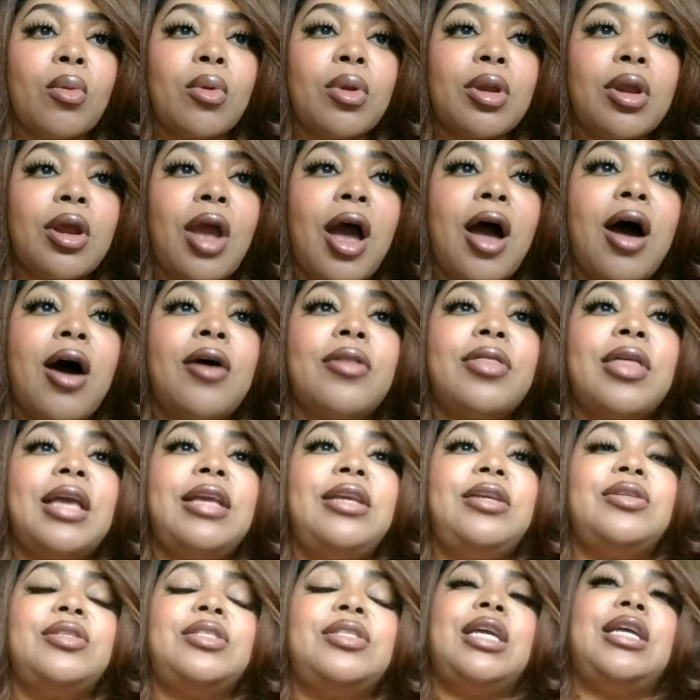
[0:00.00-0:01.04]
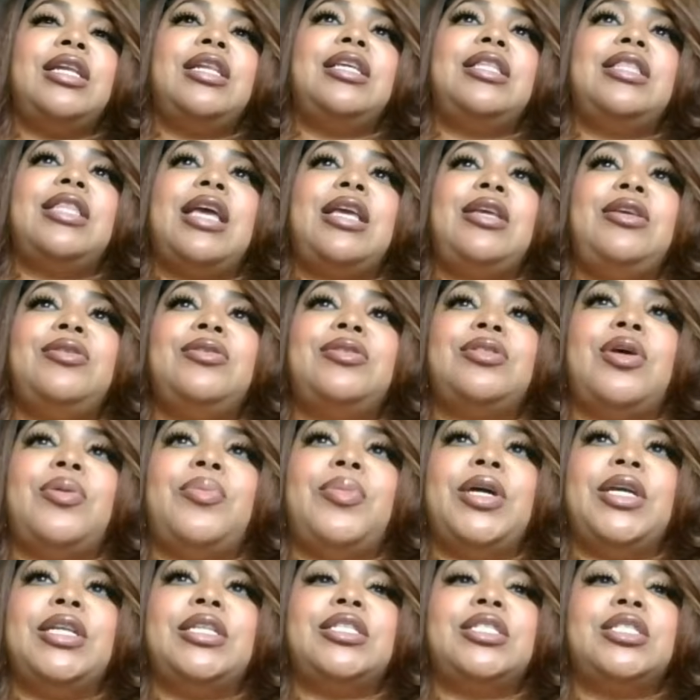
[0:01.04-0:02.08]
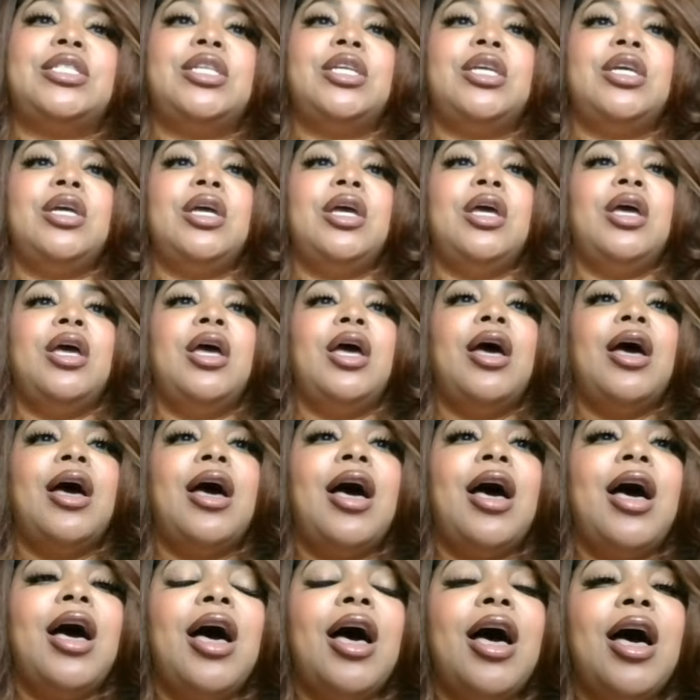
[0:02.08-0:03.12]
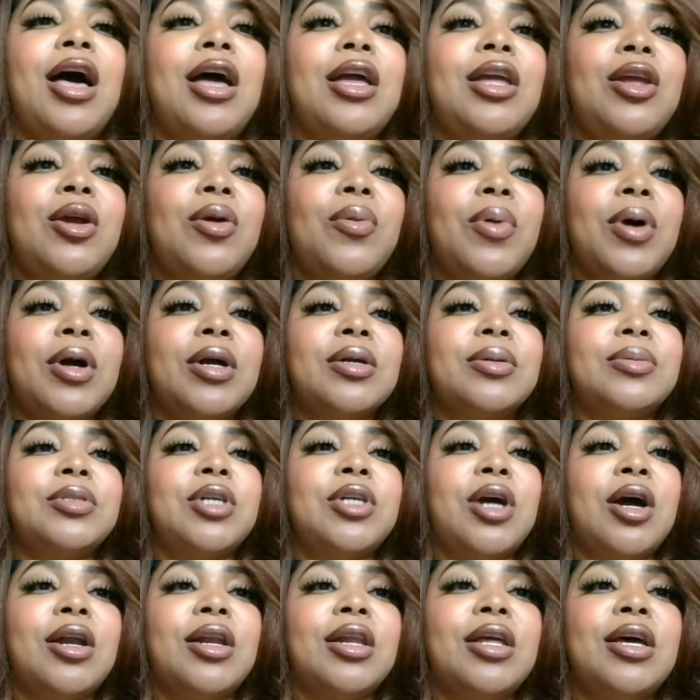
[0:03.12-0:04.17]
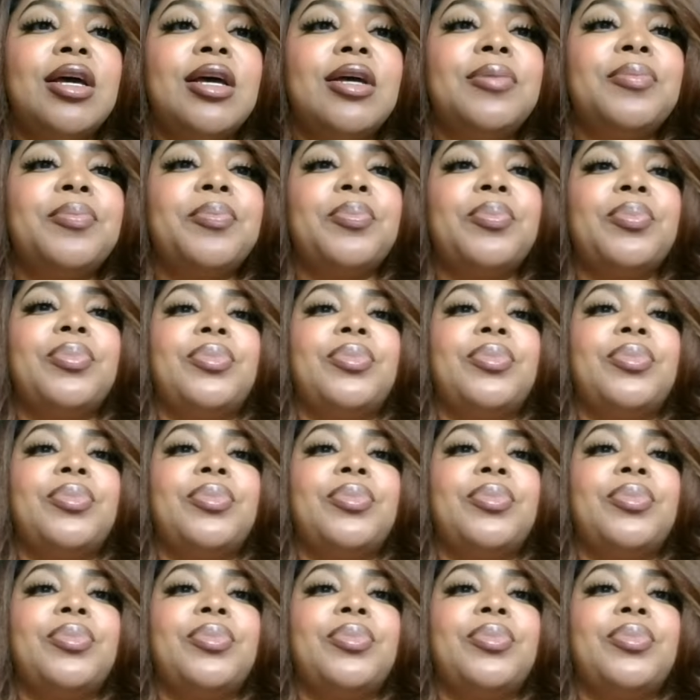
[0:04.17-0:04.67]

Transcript: Oh, thank you, Shelly. Thank you so much. You're welcome, Charla.